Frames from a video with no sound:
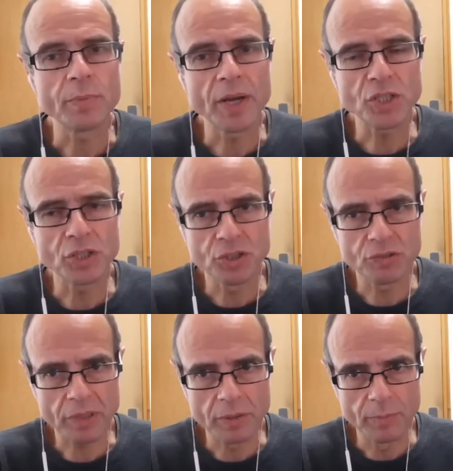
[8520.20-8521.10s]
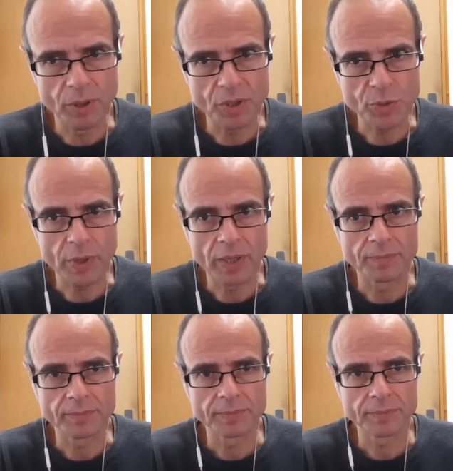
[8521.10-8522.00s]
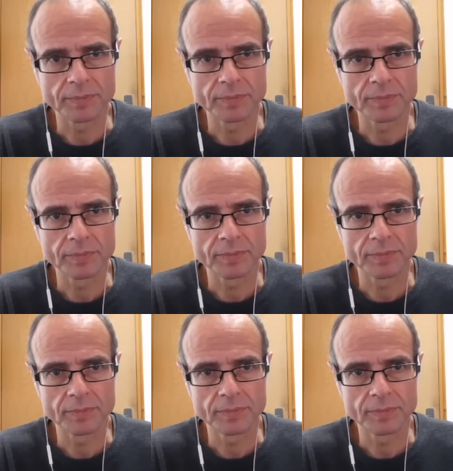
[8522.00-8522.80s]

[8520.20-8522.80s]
you mentioned you'd written a book as well. Yeah.